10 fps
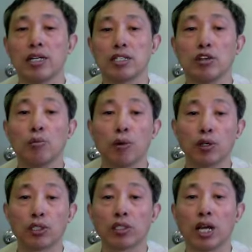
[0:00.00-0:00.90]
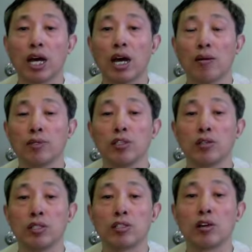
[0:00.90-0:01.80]
you most of the time you
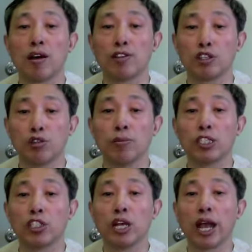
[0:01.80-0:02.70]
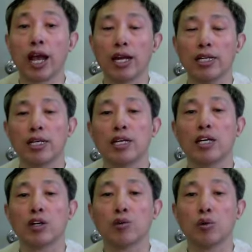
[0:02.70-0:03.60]
either have too much yang
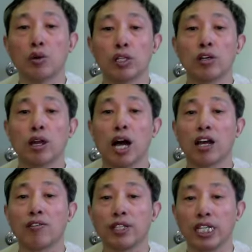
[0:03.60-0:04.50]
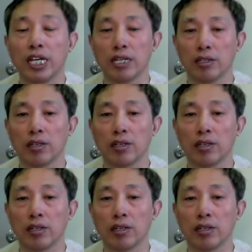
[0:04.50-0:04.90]
or you lack of yin.